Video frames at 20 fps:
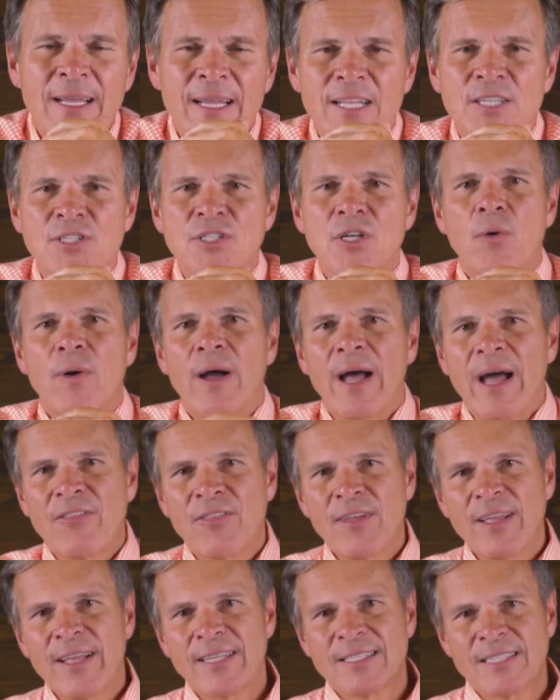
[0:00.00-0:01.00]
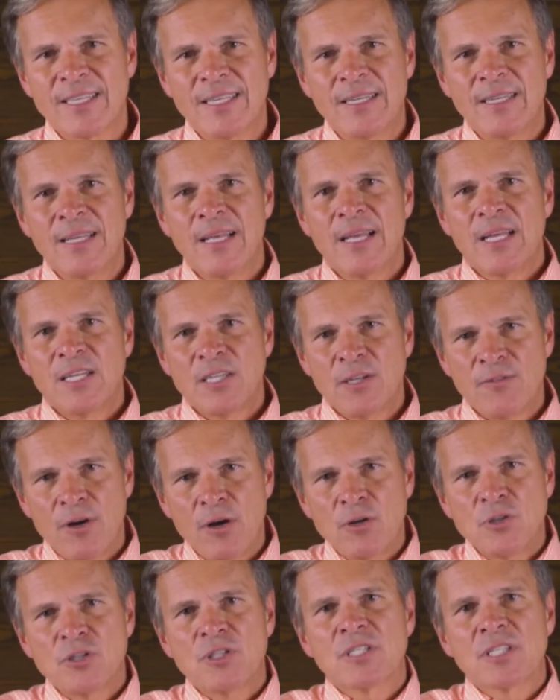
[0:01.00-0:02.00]
And so I think it's in
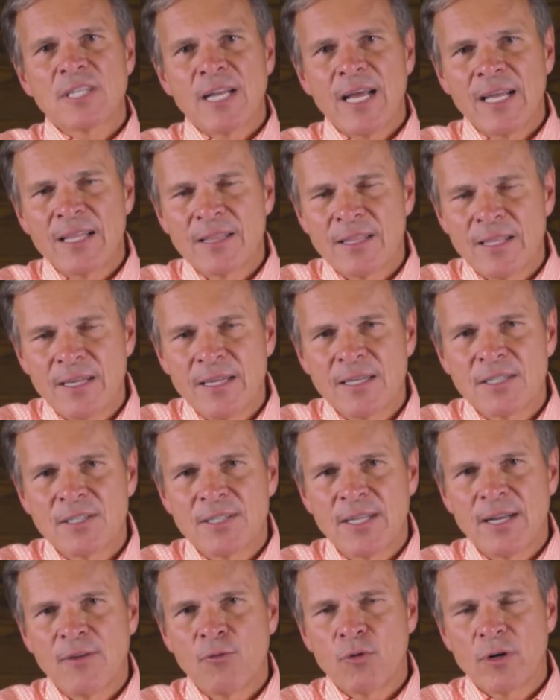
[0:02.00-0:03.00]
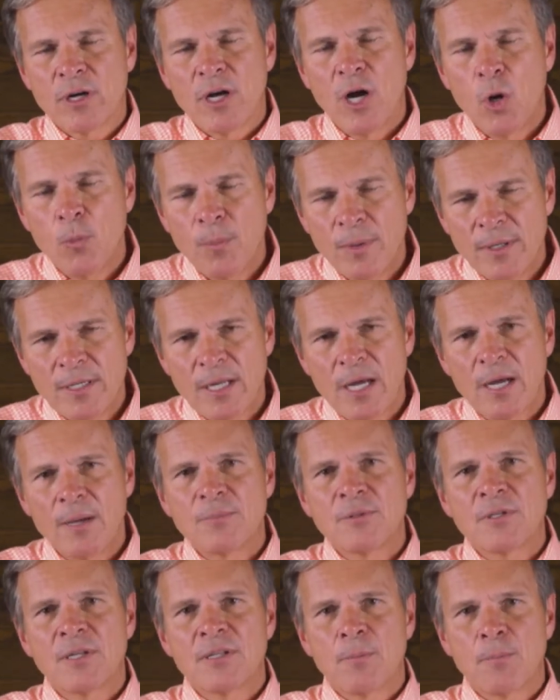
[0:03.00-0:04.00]
devotions like this that if we're opened
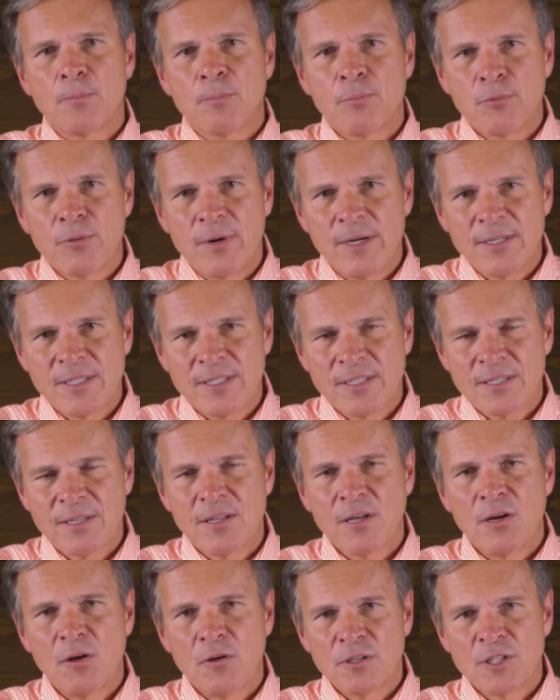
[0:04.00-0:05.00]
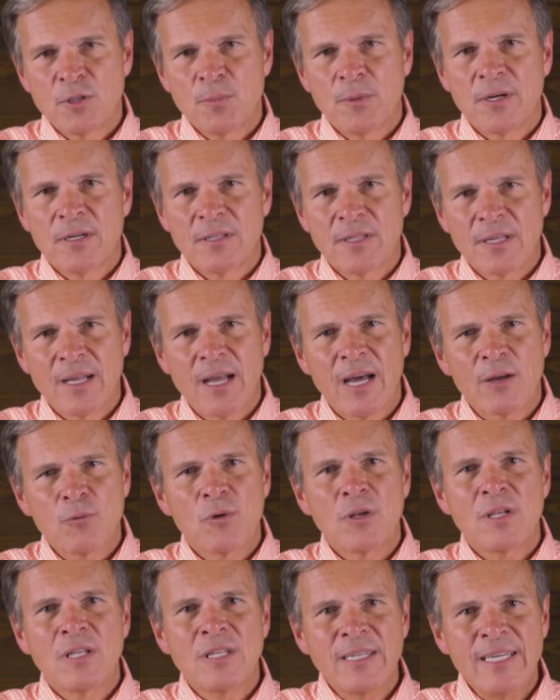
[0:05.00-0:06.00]
up to the presence of the Holy Spirit, that God
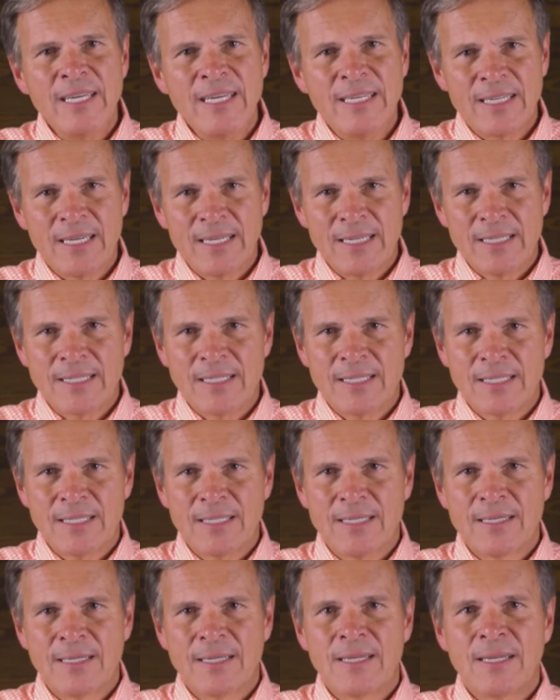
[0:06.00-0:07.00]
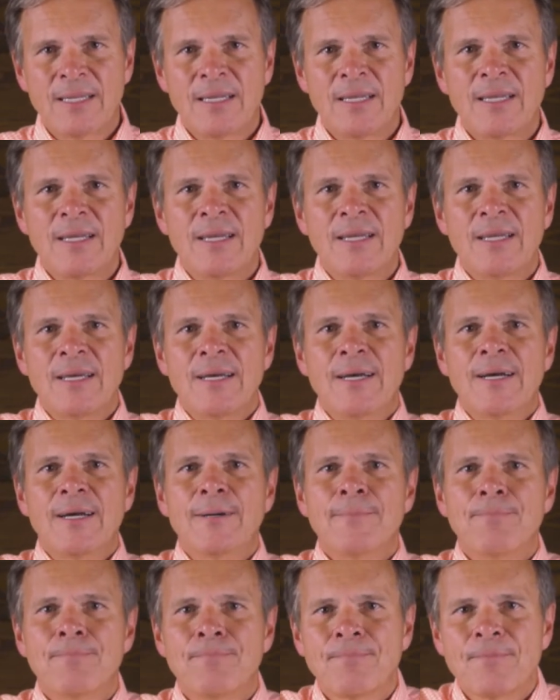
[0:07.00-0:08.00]
will lead us
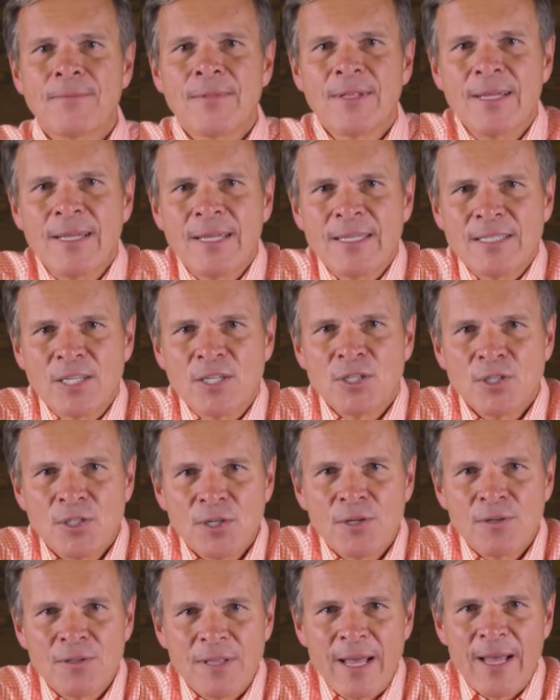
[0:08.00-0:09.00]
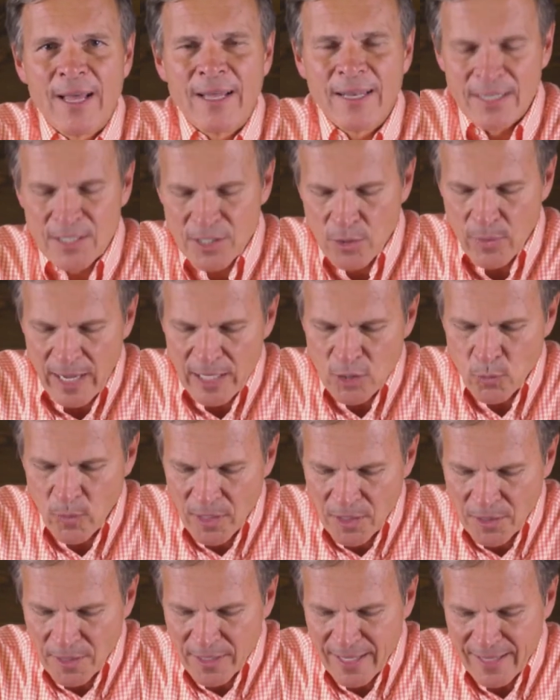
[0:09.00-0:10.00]
um, to do that. And so as
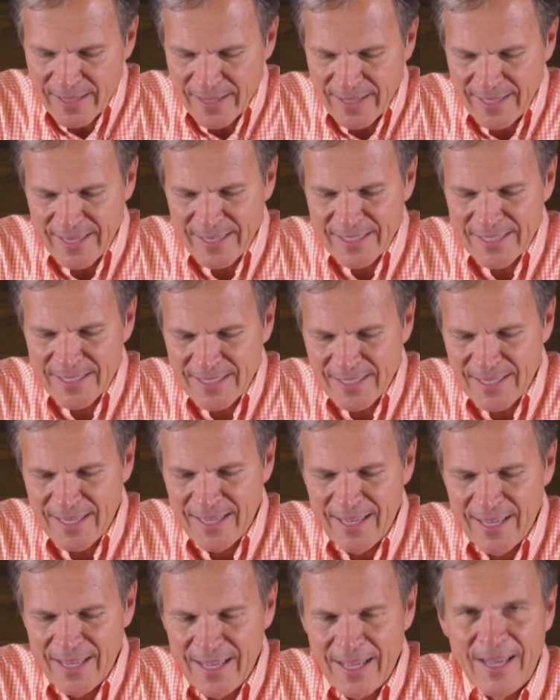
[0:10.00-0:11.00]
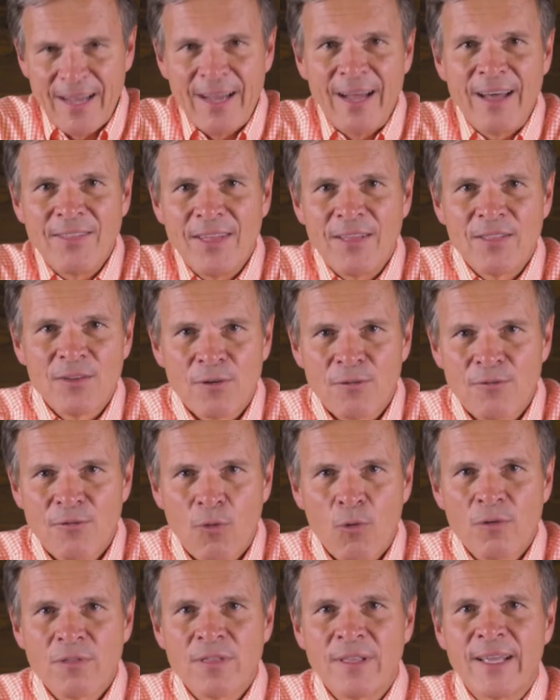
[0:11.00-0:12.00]
we look at this, uh, I think there are
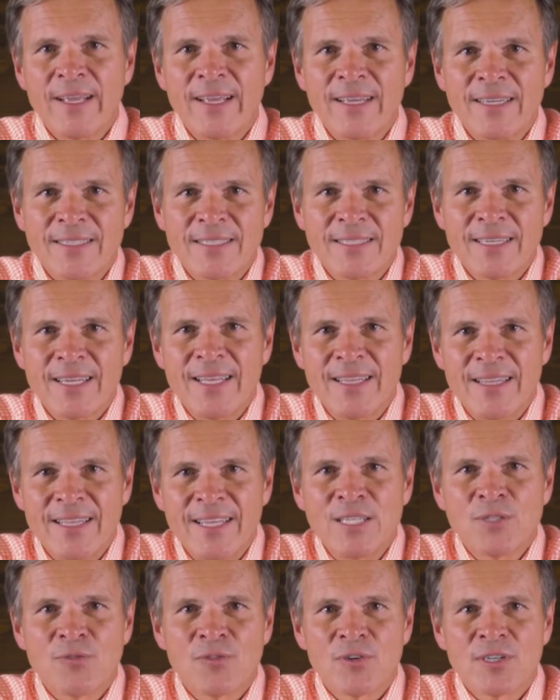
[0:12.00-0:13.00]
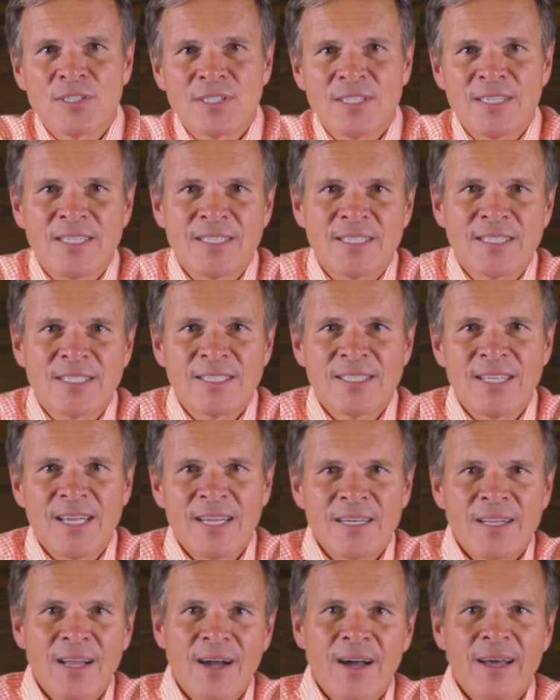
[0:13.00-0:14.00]
four things in these verses
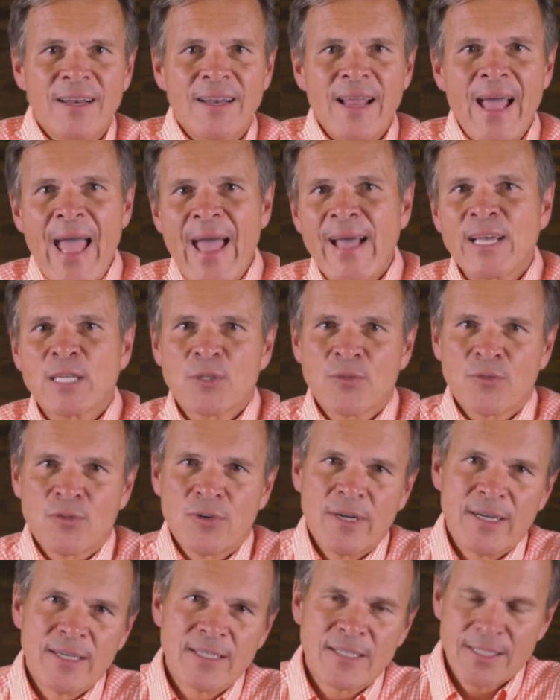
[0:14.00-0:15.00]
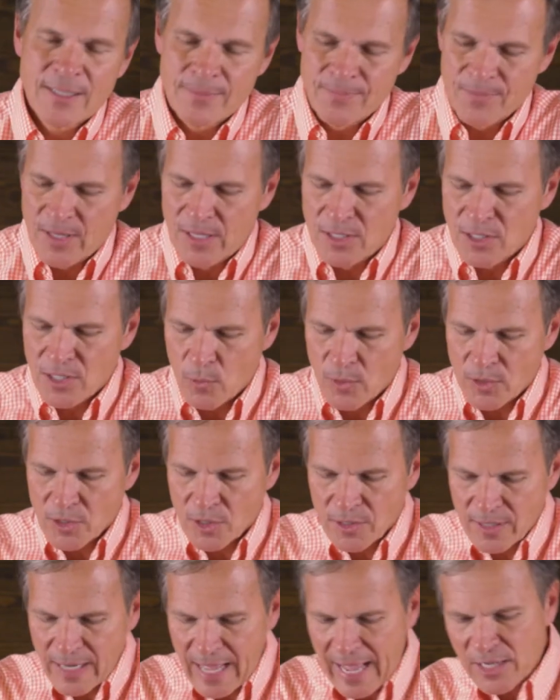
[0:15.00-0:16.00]
that God has for us. And so we
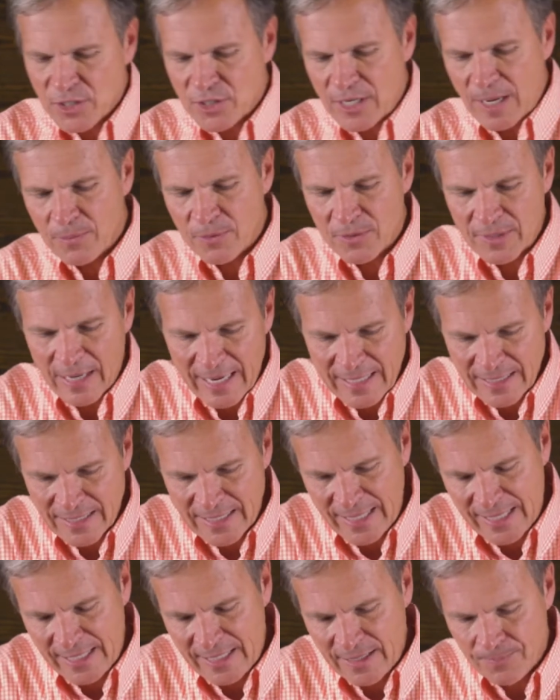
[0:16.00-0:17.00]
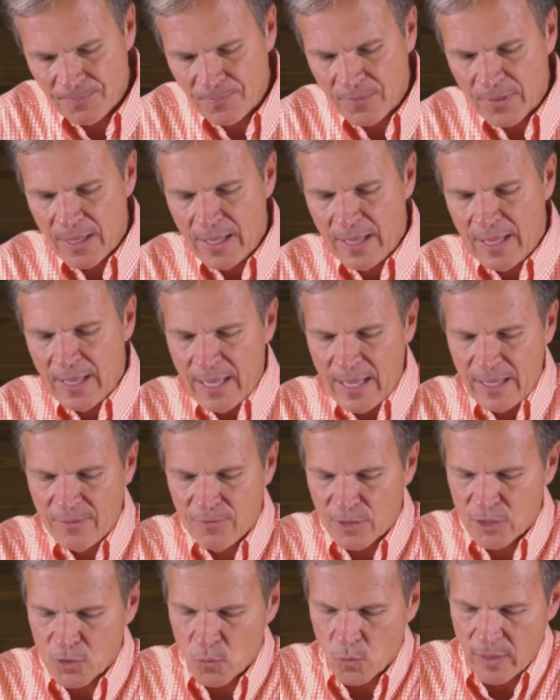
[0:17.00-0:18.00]
turn to Acts chapter 19
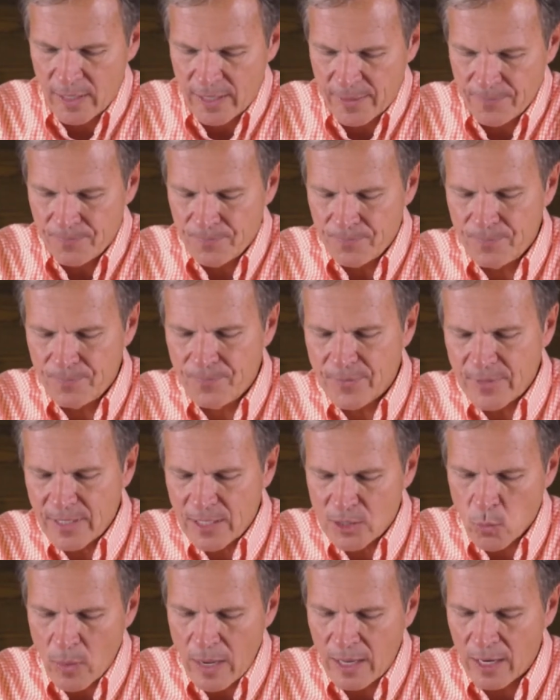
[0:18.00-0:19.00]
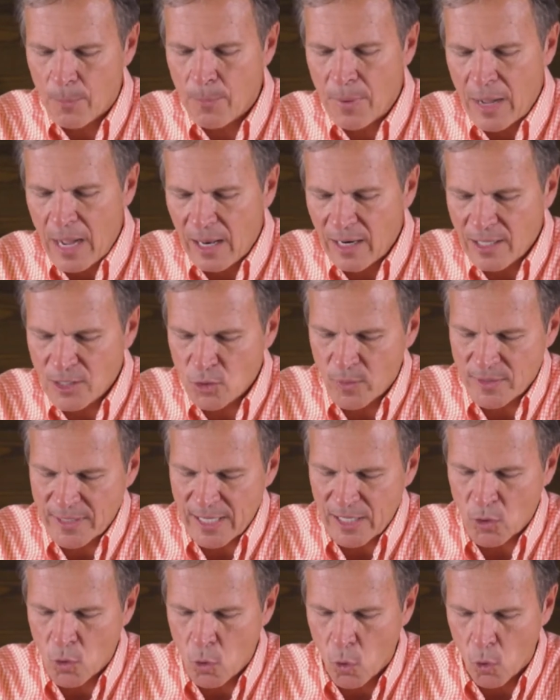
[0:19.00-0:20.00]
and verse 1. it's while Apollos was
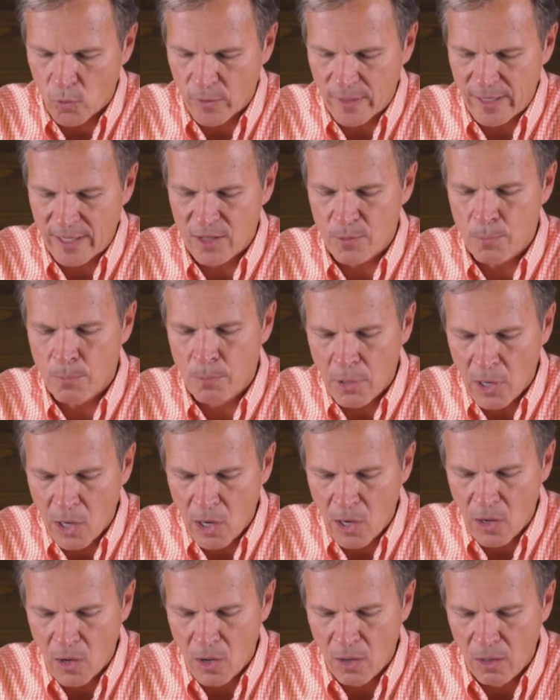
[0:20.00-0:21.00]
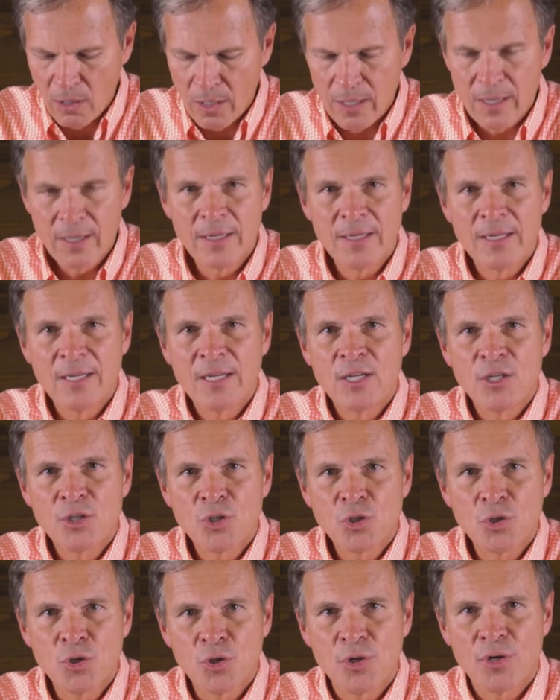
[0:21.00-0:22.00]
at Corinth, Paul
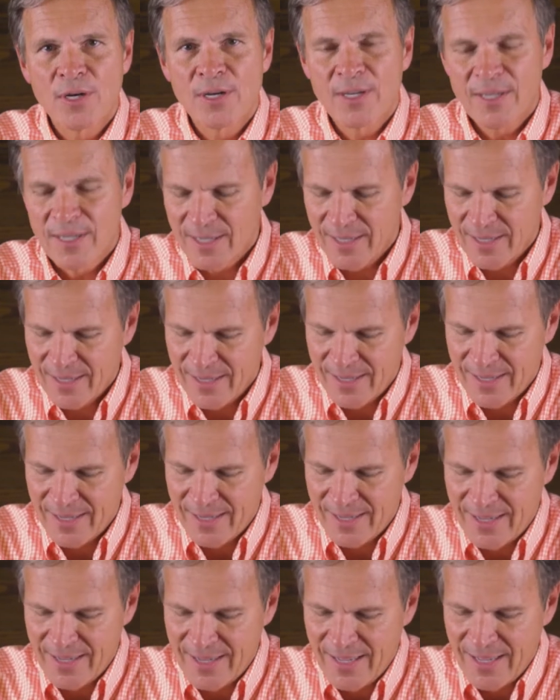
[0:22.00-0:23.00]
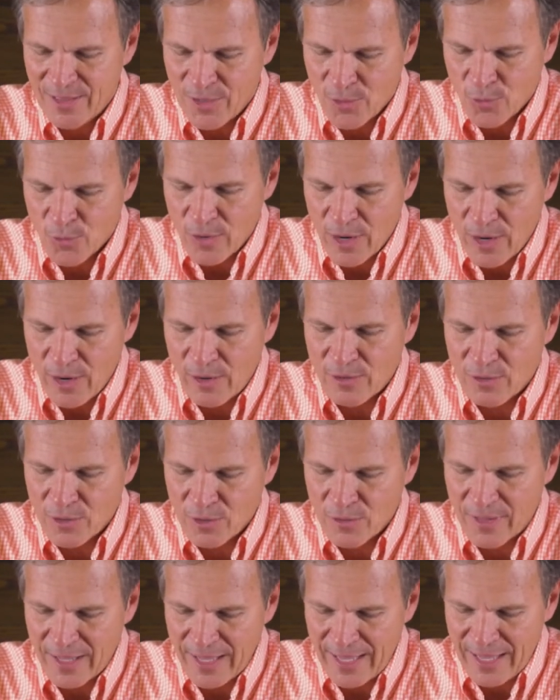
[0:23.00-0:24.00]
took the road
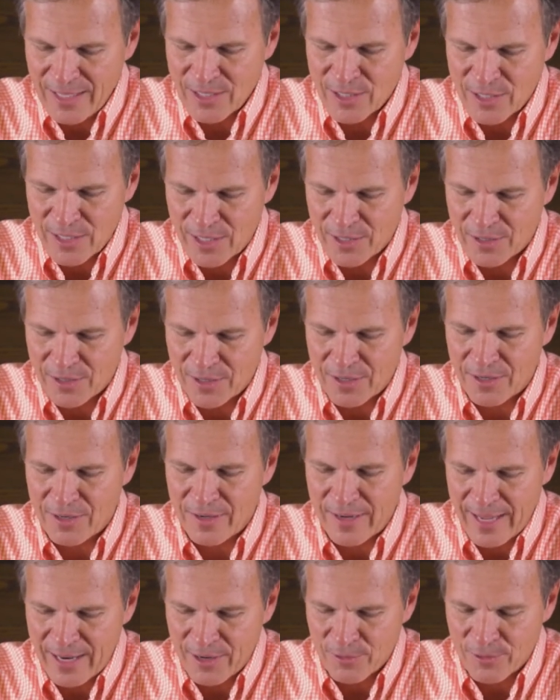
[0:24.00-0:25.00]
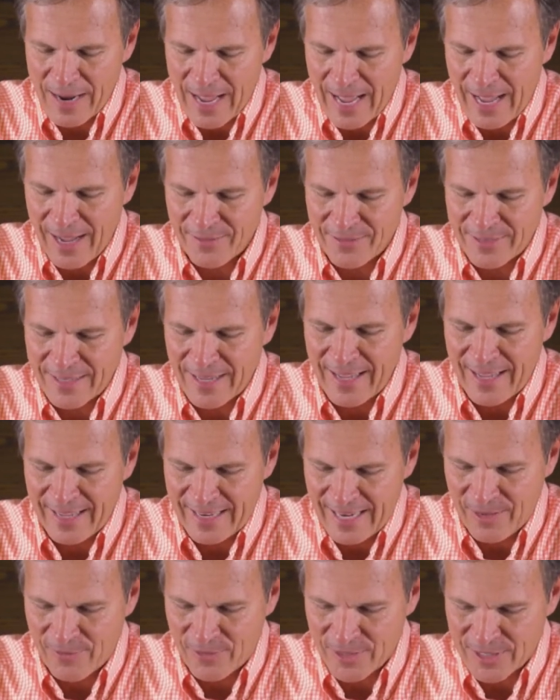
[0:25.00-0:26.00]
through the interior and arrived
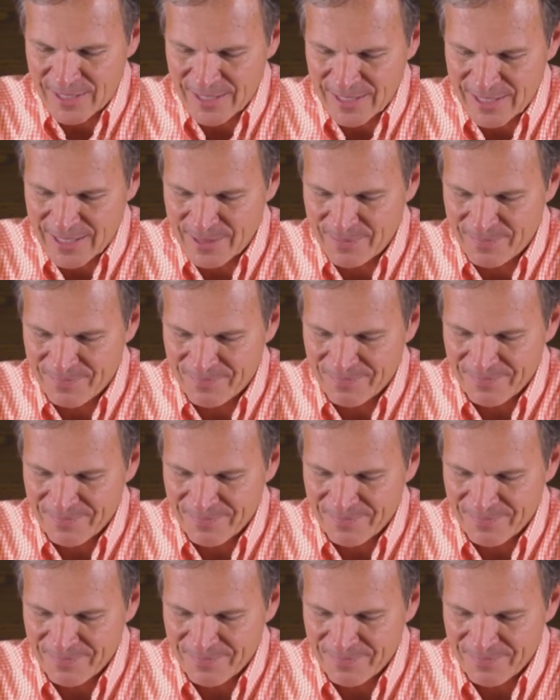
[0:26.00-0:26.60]
at Ephesus.